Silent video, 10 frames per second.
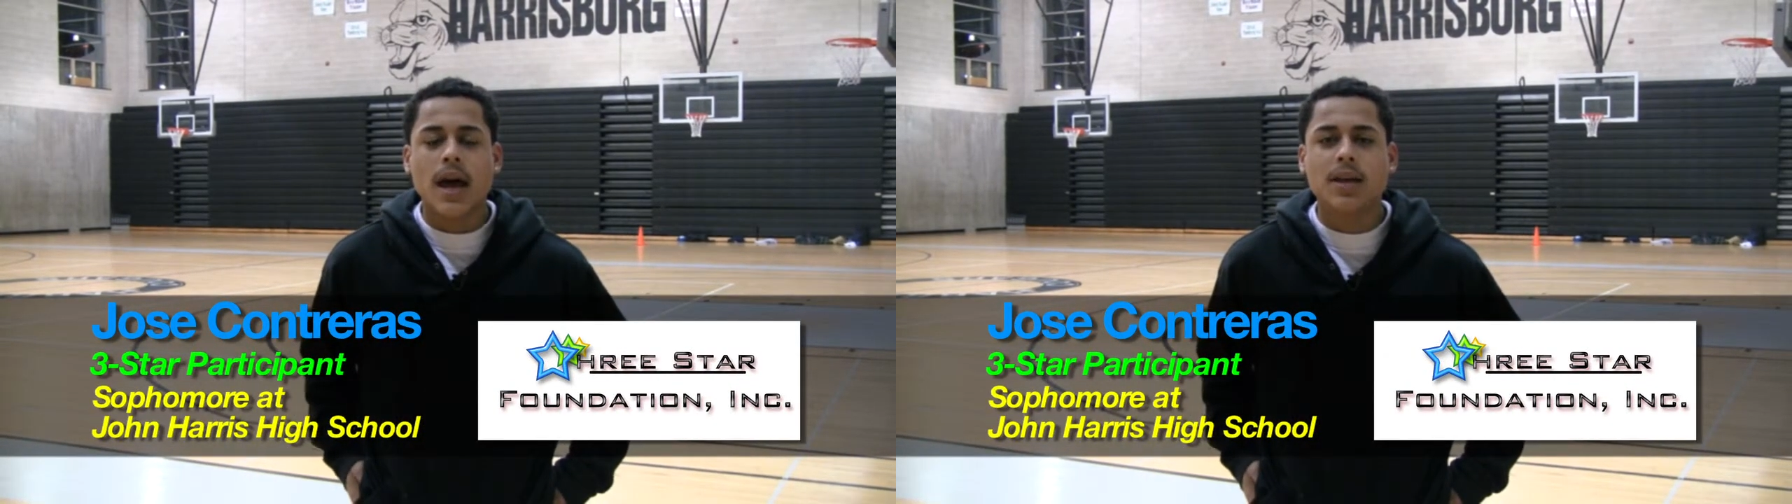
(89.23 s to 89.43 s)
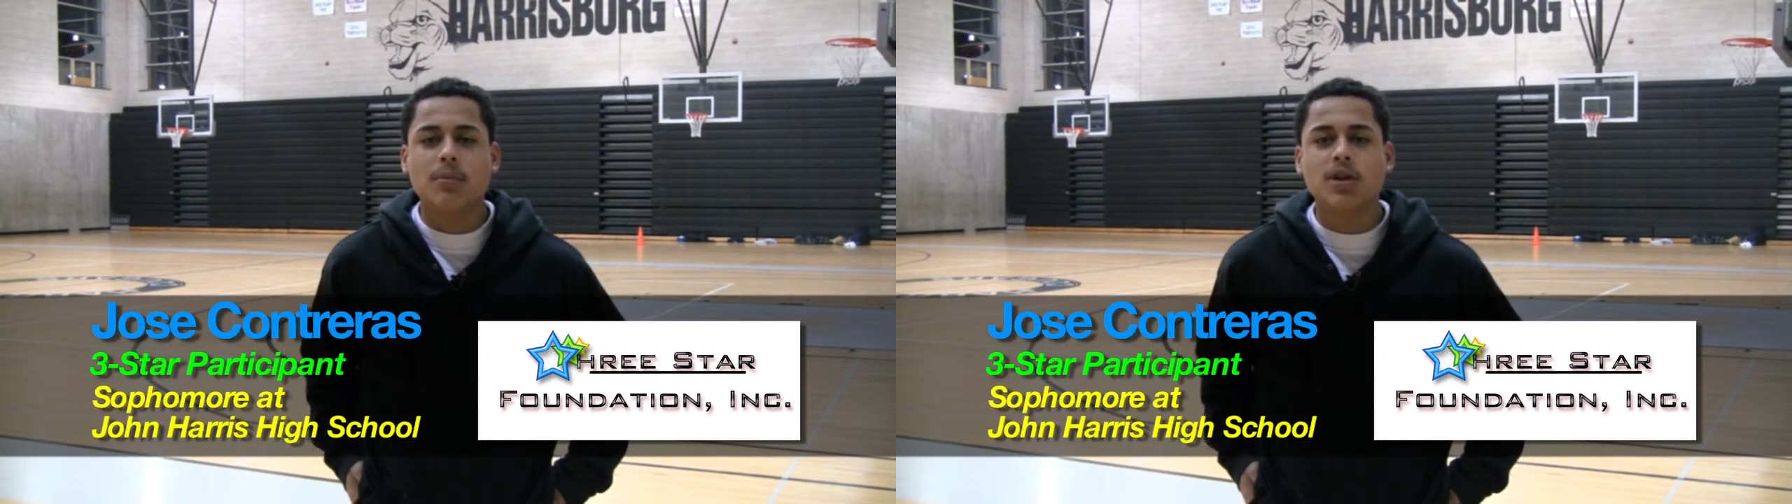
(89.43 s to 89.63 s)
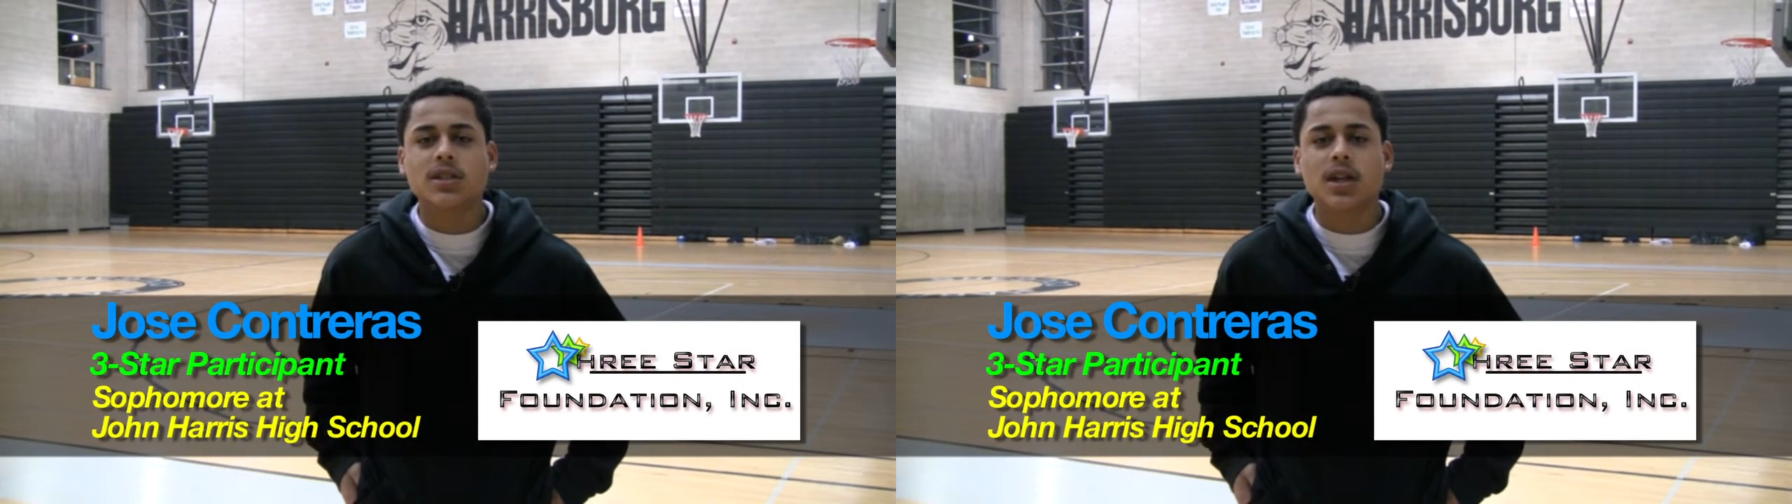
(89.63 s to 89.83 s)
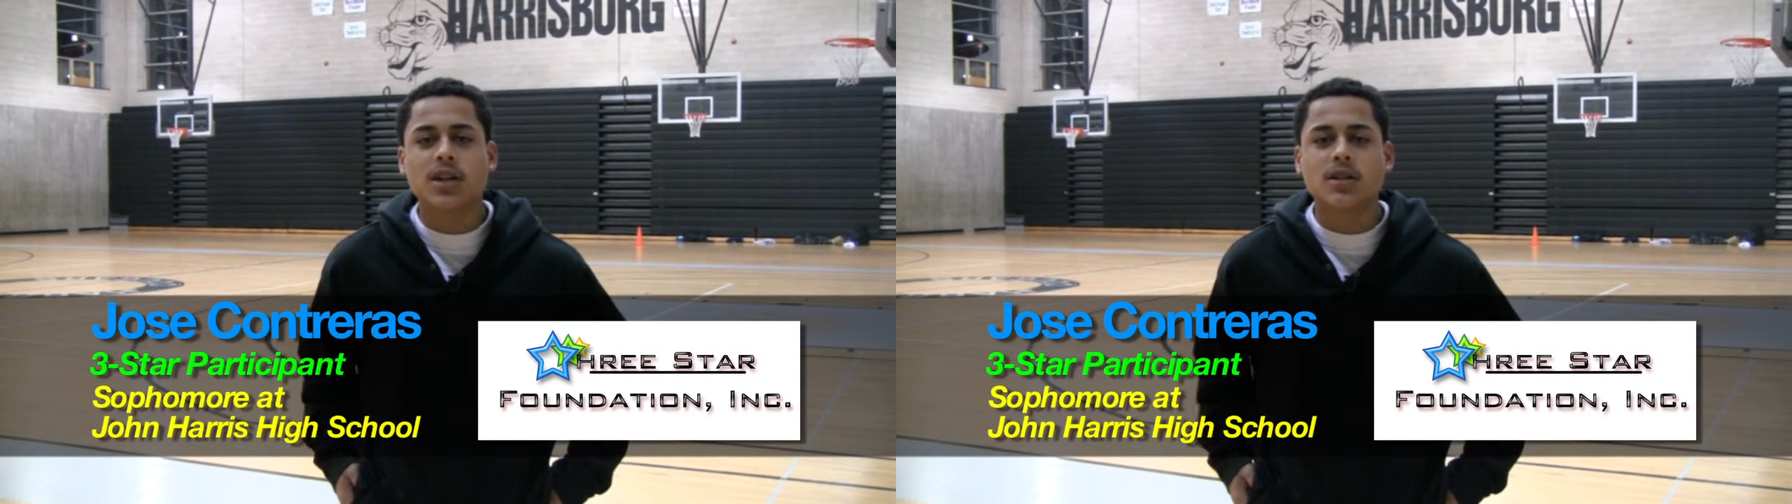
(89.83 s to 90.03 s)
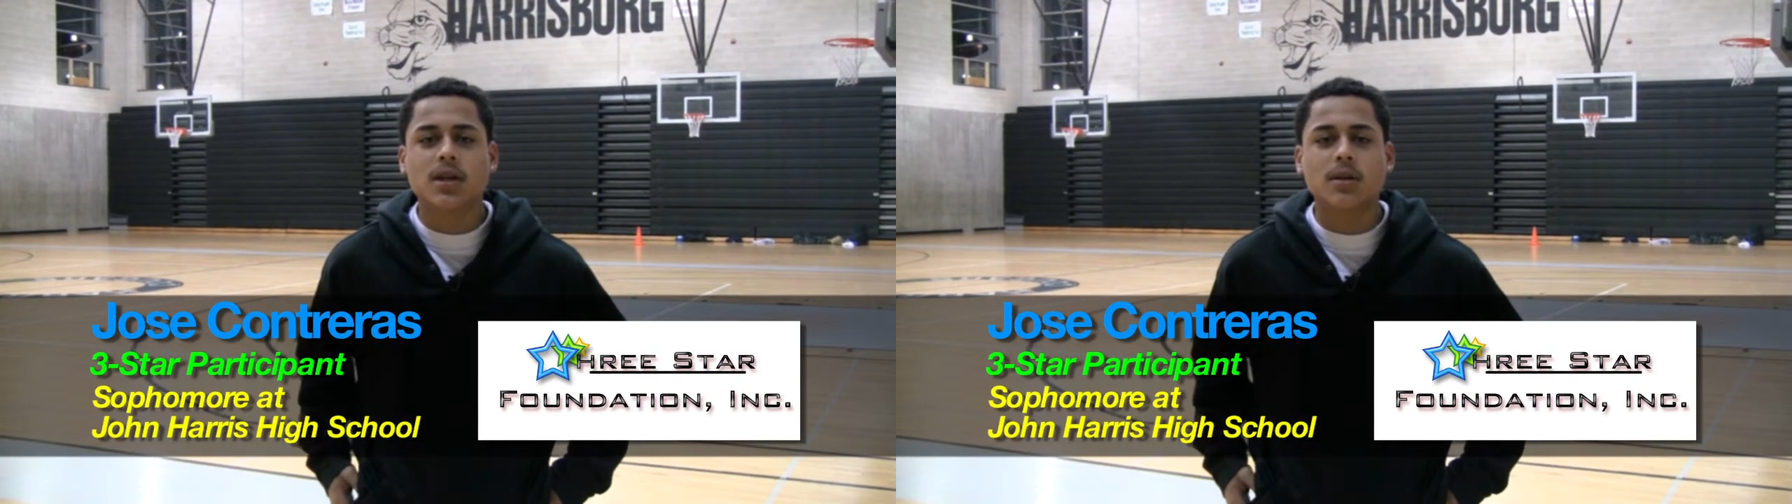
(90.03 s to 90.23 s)
at the Boys and
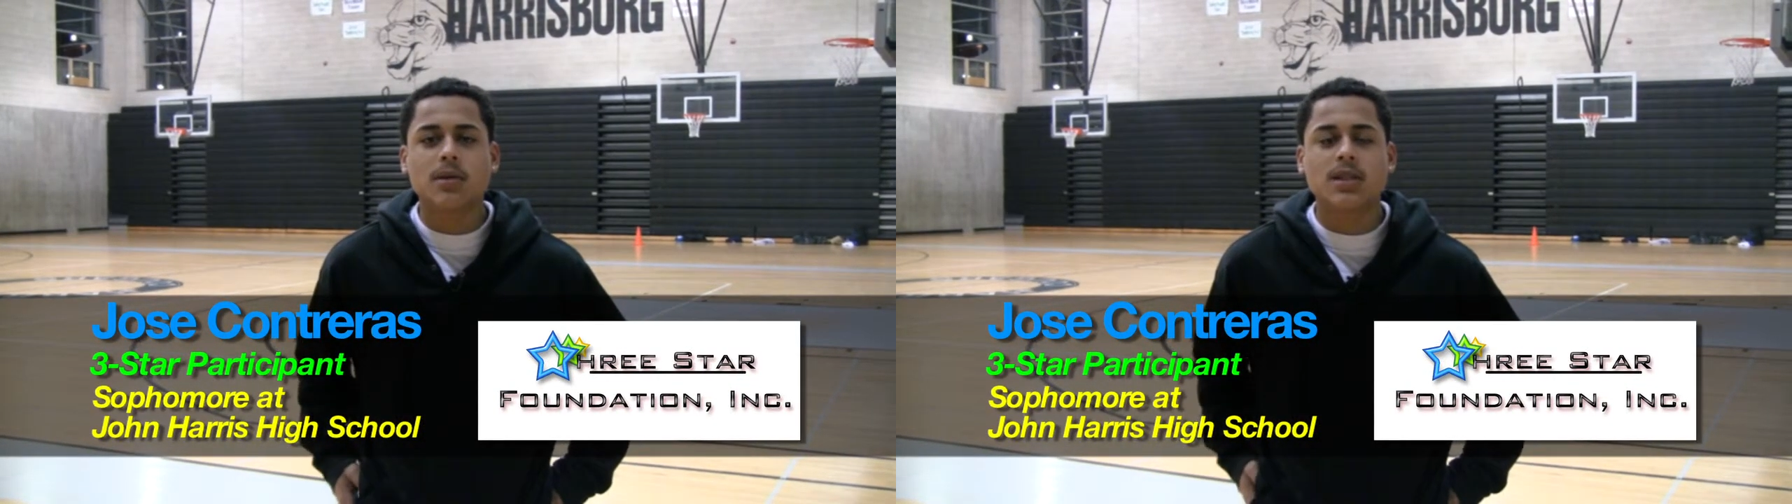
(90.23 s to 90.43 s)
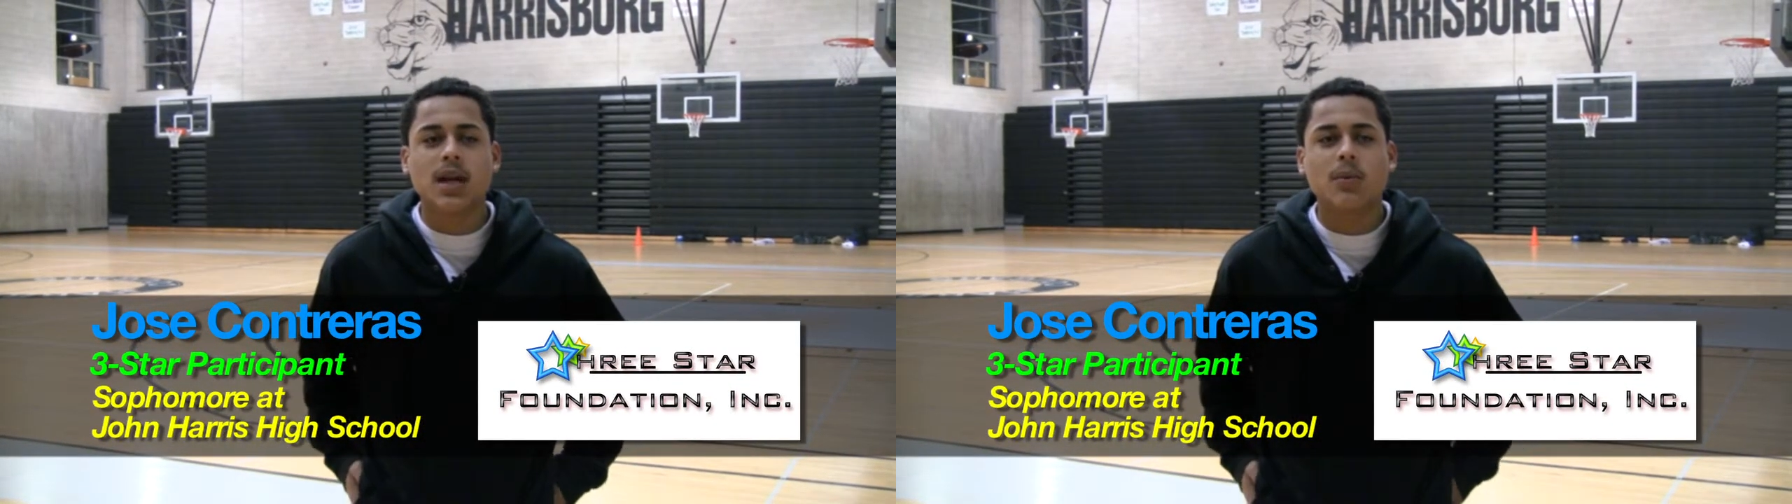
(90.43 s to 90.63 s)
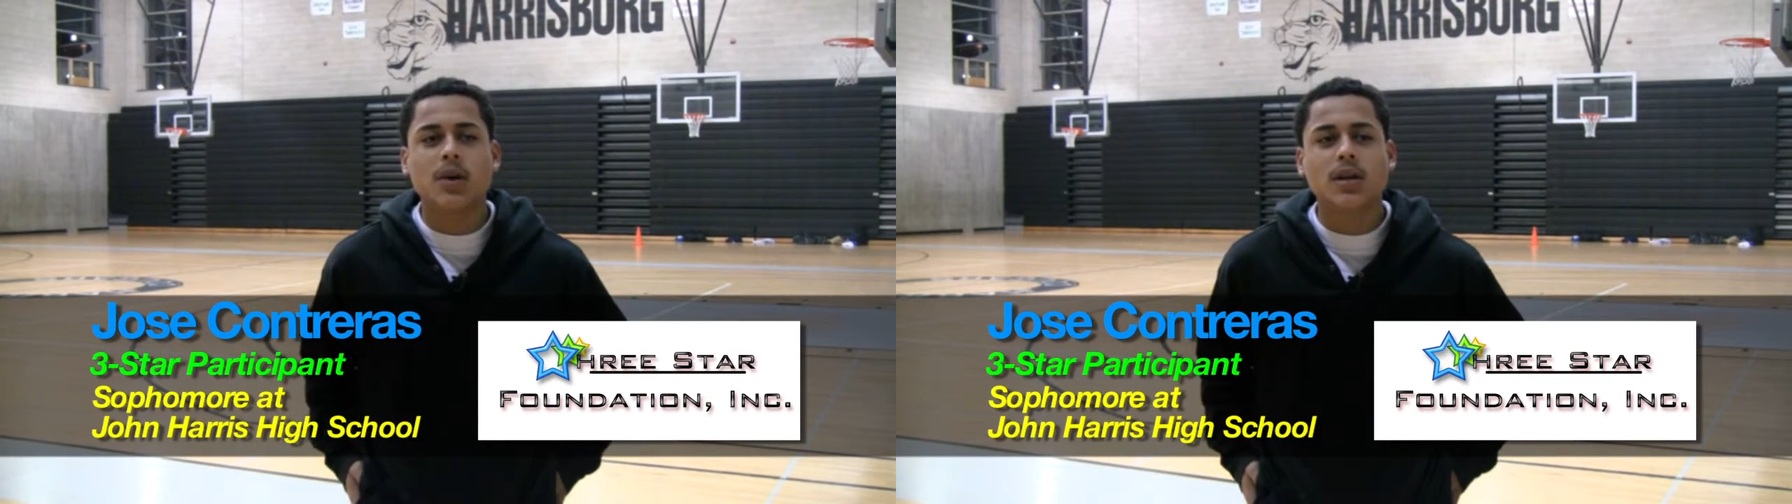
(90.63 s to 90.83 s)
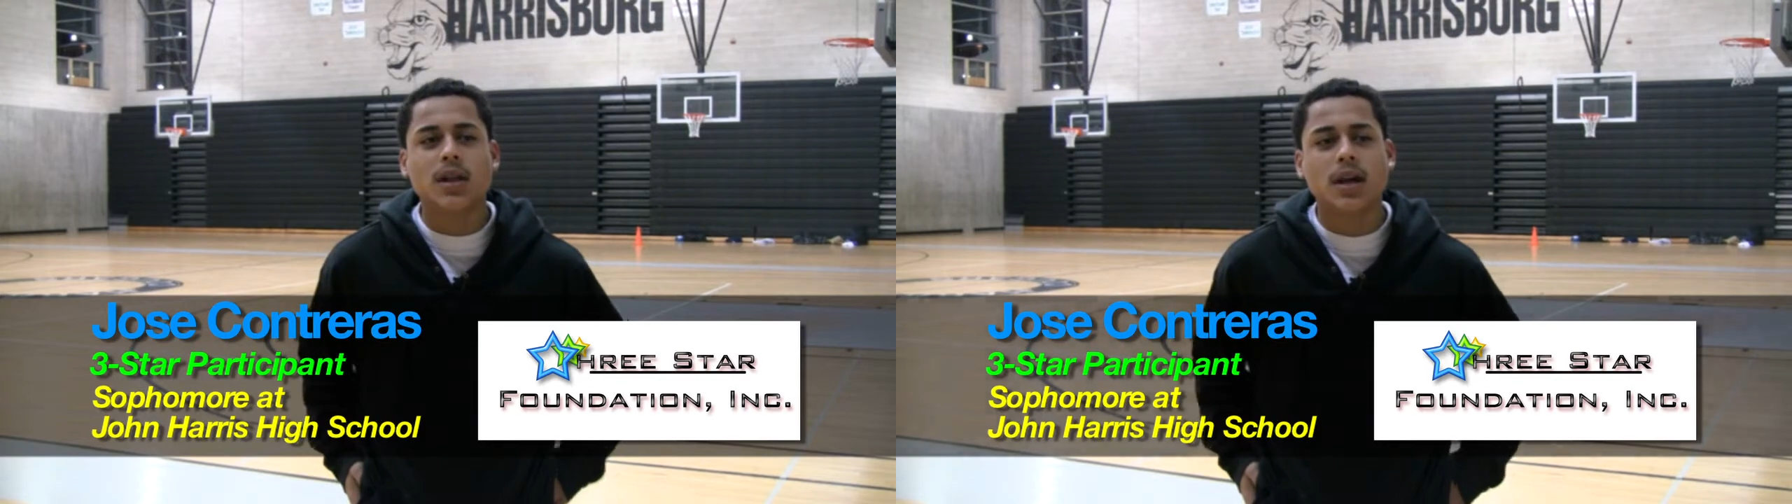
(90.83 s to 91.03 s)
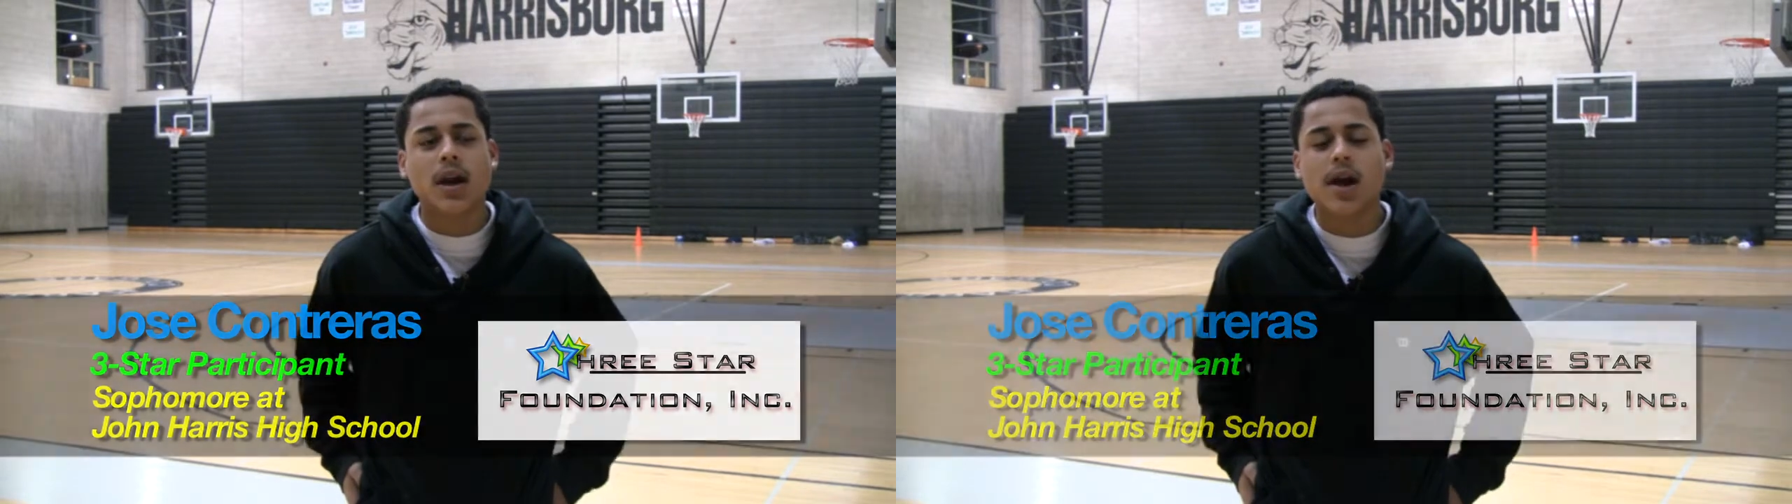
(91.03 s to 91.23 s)
Girls Club because I worked
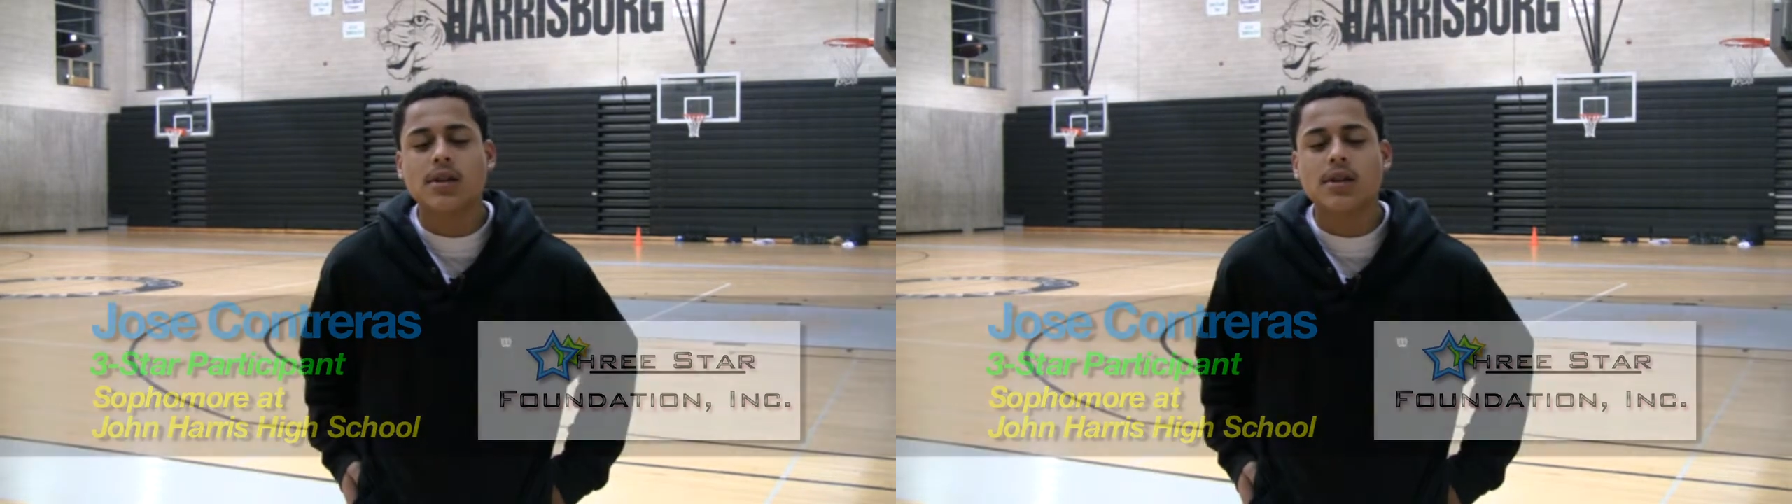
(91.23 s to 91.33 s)
there.